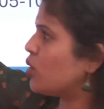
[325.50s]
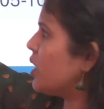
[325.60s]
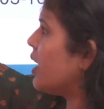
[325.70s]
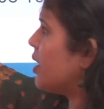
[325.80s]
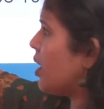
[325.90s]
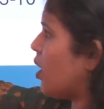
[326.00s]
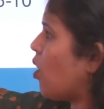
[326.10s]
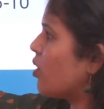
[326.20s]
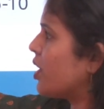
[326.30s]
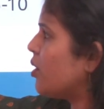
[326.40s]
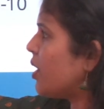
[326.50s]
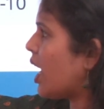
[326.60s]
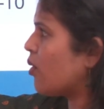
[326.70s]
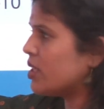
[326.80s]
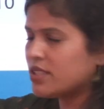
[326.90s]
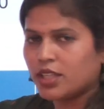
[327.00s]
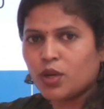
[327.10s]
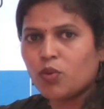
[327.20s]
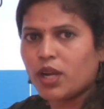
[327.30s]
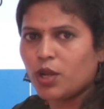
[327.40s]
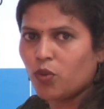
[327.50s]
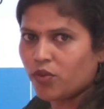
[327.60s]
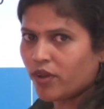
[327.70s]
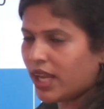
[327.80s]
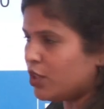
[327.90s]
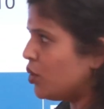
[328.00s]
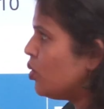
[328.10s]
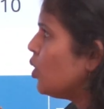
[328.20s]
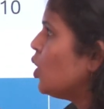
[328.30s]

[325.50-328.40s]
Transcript: so that already we have inserted only one value,